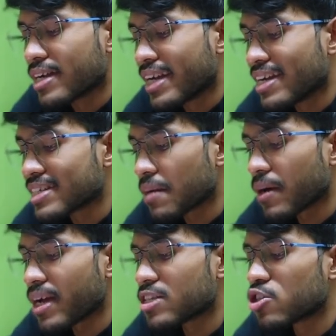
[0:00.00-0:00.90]
Delta
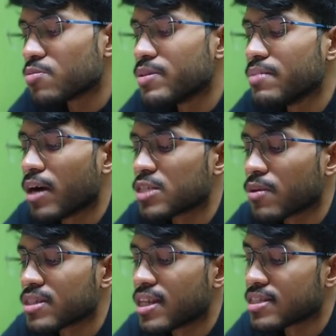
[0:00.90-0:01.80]
by L should be much
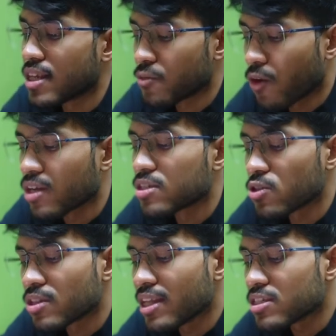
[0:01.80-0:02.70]
less than 1.
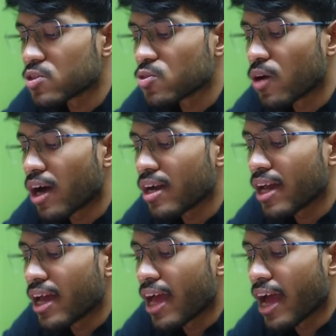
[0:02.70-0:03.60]
So these two are
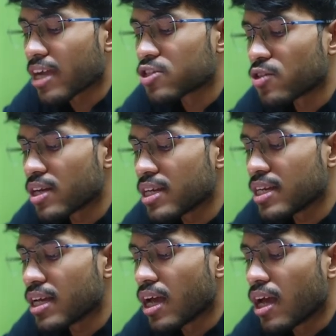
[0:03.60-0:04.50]

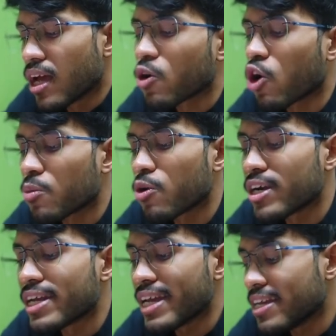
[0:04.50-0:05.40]
actually
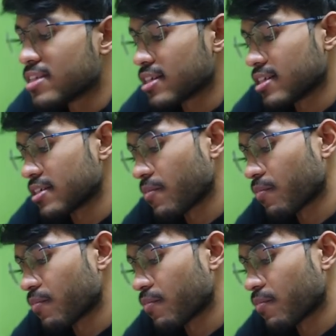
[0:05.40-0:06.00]
corroborating each other.